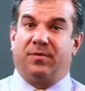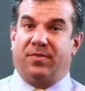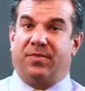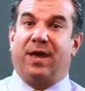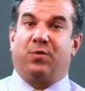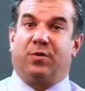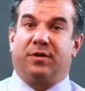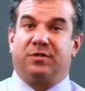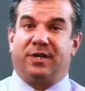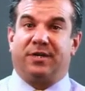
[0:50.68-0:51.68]
that
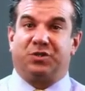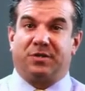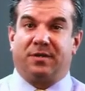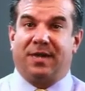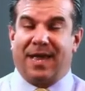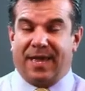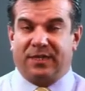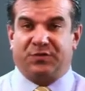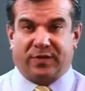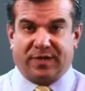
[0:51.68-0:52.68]
organization and
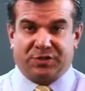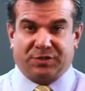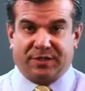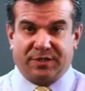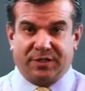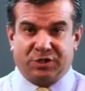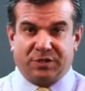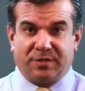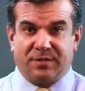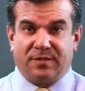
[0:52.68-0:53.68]
its financial
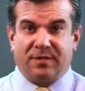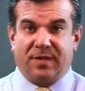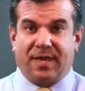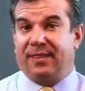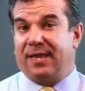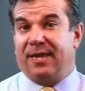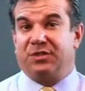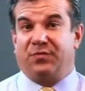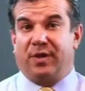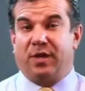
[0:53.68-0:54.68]
condition, and that is
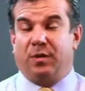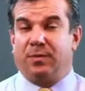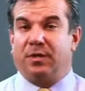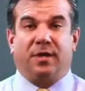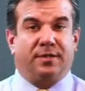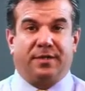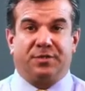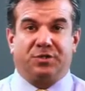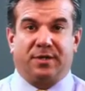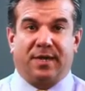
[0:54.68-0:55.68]
available on the
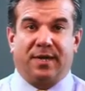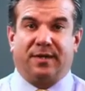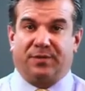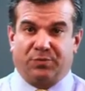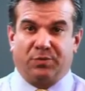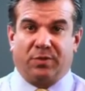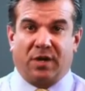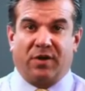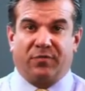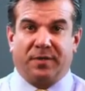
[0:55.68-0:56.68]
internet and through the
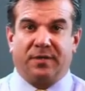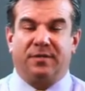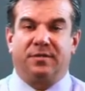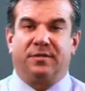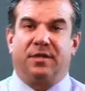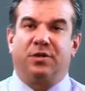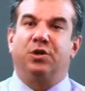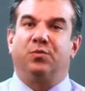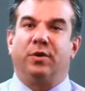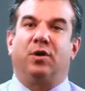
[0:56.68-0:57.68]
government. You
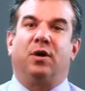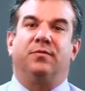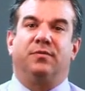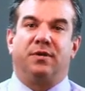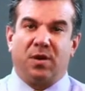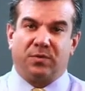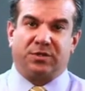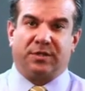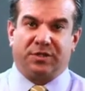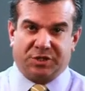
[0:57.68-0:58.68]
can read all of the notes
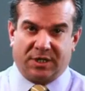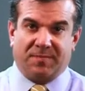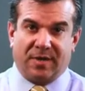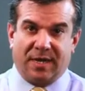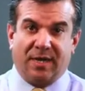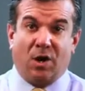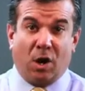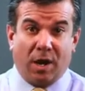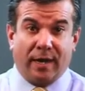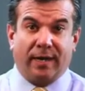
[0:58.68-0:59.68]
on the Ginnie Mae
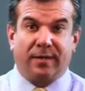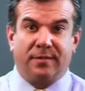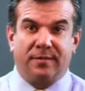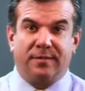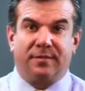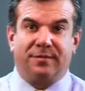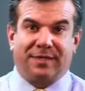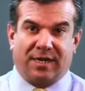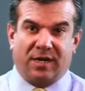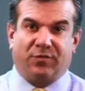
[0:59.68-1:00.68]
audit to
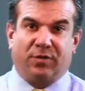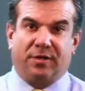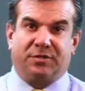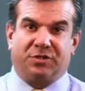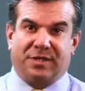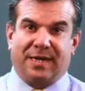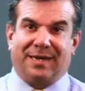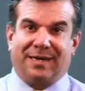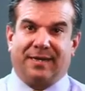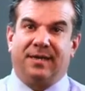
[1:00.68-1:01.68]
get a full
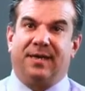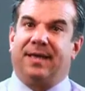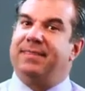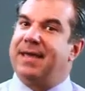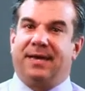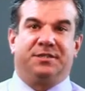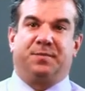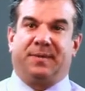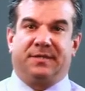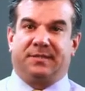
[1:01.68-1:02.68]
understanding, and that is the
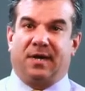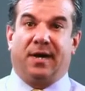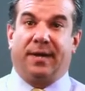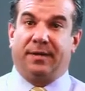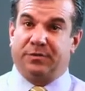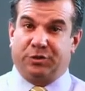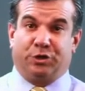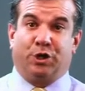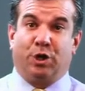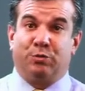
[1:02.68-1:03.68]
best guide.
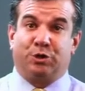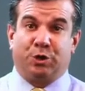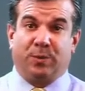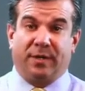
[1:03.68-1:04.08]
Just go to